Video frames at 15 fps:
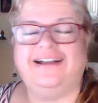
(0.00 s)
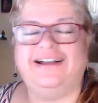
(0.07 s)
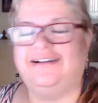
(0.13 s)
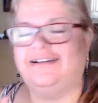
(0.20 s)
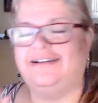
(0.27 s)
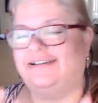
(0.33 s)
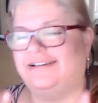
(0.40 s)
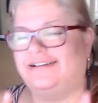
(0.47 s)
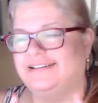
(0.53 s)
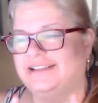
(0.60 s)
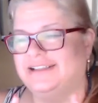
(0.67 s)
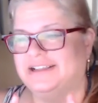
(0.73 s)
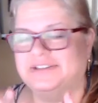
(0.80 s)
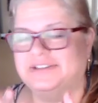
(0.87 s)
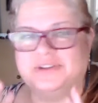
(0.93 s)
Ah,
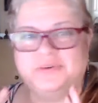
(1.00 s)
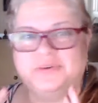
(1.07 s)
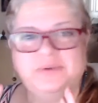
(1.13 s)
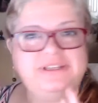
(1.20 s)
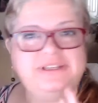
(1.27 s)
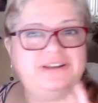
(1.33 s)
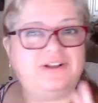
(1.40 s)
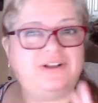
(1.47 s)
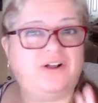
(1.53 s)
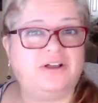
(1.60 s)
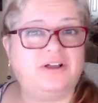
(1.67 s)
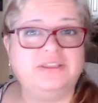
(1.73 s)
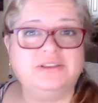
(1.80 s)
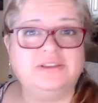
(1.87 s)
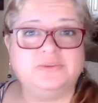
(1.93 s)
so we did
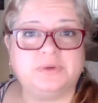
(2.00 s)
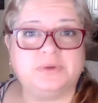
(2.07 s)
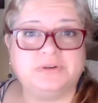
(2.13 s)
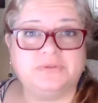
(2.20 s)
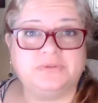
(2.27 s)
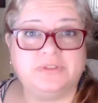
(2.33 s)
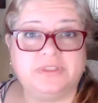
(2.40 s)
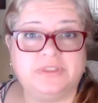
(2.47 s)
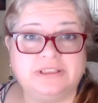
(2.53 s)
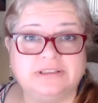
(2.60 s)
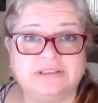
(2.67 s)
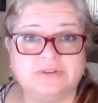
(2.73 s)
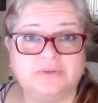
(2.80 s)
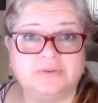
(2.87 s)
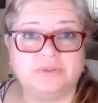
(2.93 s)
all these wonderful
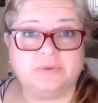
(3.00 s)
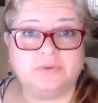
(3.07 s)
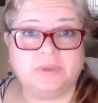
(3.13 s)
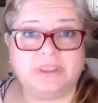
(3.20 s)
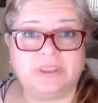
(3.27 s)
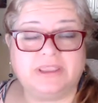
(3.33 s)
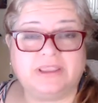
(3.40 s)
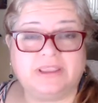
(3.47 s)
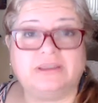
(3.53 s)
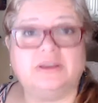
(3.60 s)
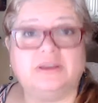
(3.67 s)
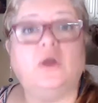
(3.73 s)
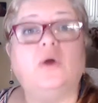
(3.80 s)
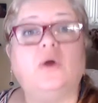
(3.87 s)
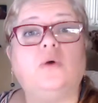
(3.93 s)
things over the weekend.
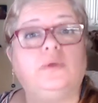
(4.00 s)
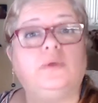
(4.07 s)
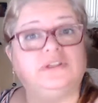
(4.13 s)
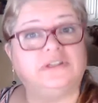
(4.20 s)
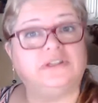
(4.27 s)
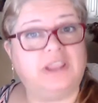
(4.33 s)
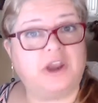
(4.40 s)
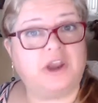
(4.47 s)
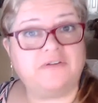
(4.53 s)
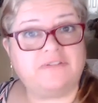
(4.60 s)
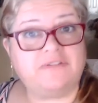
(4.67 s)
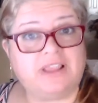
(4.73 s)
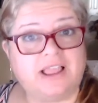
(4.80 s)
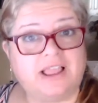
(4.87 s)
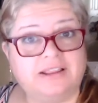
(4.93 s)
We took care of
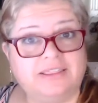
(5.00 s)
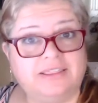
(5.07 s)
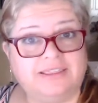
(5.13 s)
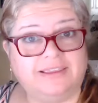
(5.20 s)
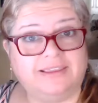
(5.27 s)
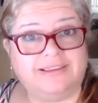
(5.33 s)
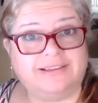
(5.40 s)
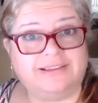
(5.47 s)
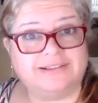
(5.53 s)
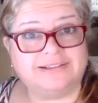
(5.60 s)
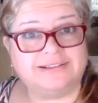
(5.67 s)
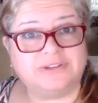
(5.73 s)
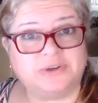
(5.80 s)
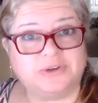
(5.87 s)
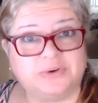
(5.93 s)
a lot of
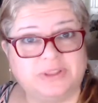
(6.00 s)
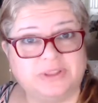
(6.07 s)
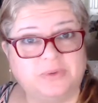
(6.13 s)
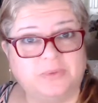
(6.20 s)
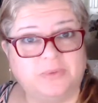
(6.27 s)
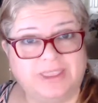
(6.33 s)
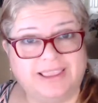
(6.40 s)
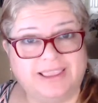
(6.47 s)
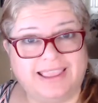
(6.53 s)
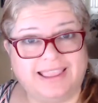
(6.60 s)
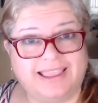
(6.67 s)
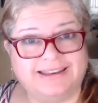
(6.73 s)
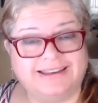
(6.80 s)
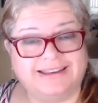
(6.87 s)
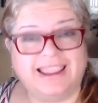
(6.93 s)
things during the
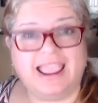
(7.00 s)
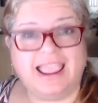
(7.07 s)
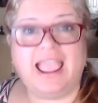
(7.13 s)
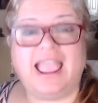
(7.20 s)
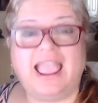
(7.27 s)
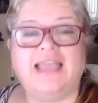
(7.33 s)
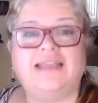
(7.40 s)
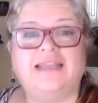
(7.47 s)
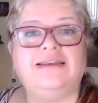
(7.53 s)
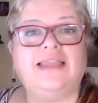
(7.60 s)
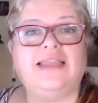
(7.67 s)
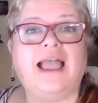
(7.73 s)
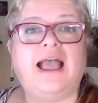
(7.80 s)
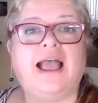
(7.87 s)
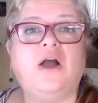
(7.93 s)
weekend, and
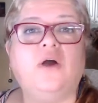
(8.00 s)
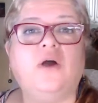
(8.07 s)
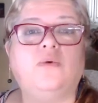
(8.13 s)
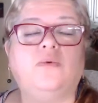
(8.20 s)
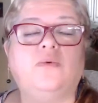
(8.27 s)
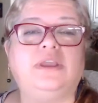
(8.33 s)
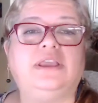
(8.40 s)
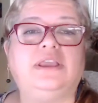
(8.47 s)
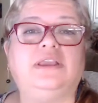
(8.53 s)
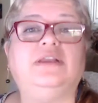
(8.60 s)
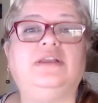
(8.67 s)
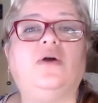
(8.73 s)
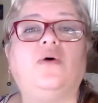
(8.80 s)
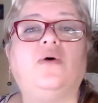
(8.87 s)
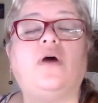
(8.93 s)
now we
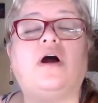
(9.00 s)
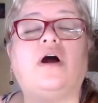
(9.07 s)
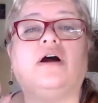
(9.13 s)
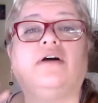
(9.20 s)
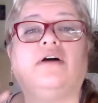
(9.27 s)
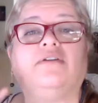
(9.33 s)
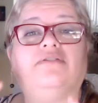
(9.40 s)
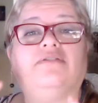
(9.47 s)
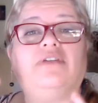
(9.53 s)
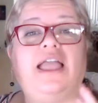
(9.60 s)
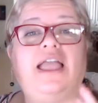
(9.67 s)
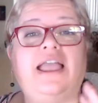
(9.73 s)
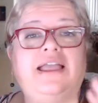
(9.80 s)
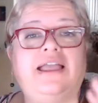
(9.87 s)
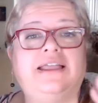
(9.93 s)
go off
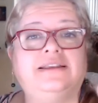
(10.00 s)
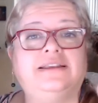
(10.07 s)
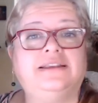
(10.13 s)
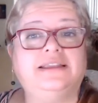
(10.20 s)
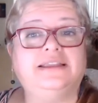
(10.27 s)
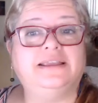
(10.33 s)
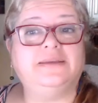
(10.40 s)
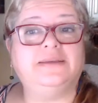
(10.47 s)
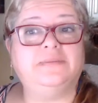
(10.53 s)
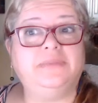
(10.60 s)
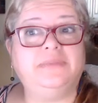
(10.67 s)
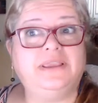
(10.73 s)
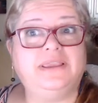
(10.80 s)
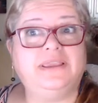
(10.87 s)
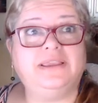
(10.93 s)
and
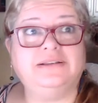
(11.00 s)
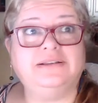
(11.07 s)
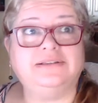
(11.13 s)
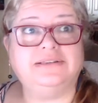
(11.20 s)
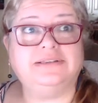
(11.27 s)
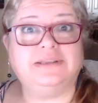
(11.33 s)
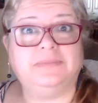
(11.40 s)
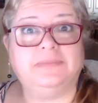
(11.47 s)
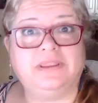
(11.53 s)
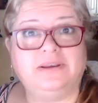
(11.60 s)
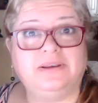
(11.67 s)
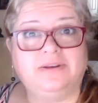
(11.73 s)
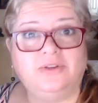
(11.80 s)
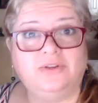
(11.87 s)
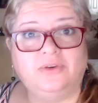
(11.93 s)
begin
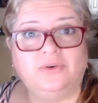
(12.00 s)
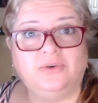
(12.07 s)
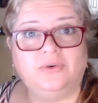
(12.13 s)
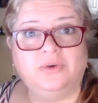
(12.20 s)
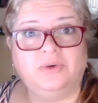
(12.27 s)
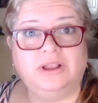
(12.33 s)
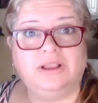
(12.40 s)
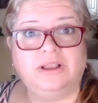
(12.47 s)
something new